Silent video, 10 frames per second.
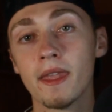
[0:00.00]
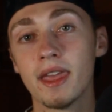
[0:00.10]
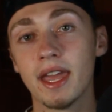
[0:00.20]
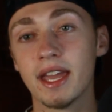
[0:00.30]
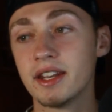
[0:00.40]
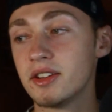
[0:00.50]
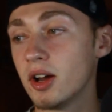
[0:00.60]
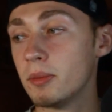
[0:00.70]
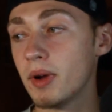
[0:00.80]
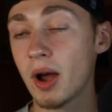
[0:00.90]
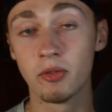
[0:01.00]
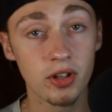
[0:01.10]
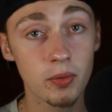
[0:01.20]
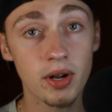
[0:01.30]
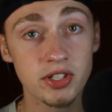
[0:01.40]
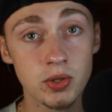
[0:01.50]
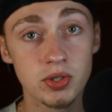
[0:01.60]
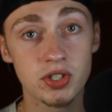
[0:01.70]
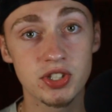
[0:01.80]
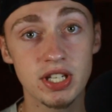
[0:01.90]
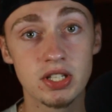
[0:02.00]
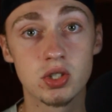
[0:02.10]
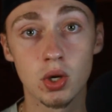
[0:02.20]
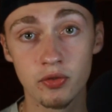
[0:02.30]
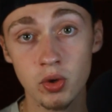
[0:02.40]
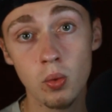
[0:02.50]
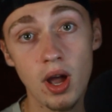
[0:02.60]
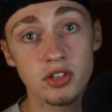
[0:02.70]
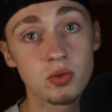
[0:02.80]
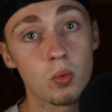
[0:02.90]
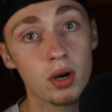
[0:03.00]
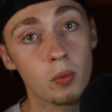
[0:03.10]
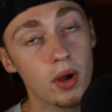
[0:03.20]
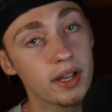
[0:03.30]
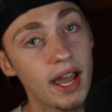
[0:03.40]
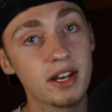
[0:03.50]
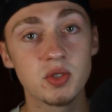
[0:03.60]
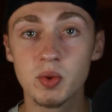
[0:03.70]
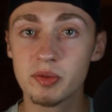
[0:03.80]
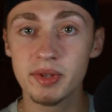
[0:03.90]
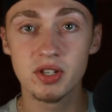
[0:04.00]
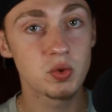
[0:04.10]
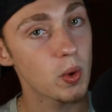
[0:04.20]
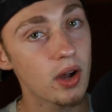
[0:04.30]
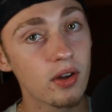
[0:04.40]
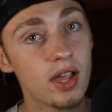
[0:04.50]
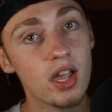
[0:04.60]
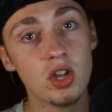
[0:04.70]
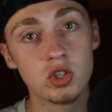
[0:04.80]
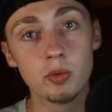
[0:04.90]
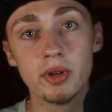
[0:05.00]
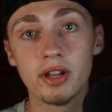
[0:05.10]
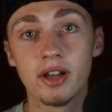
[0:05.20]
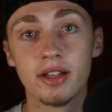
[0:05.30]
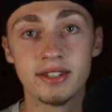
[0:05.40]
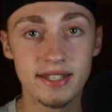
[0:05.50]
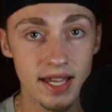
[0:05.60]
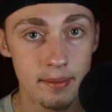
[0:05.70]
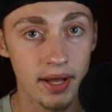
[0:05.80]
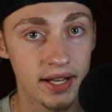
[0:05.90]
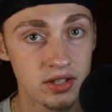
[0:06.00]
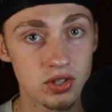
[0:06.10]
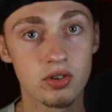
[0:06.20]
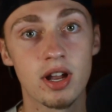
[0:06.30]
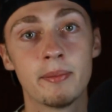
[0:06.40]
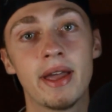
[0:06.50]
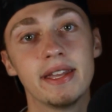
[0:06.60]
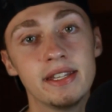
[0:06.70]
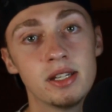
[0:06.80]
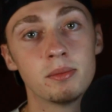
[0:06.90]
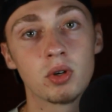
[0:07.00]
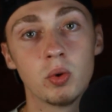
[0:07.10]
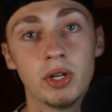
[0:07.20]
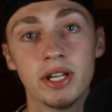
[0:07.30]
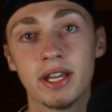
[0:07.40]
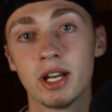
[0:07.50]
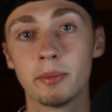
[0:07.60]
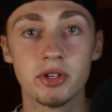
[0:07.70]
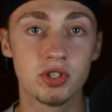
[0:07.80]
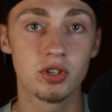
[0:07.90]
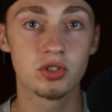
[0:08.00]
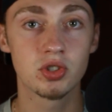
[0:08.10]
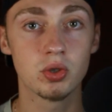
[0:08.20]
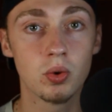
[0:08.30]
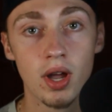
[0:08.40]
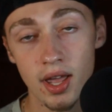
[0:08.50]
And I really want to see you succeed. So if you want some one-on-one guidance with me as well, shoot me a DM on Instagram at Ian McQueenie, and I'll be sure to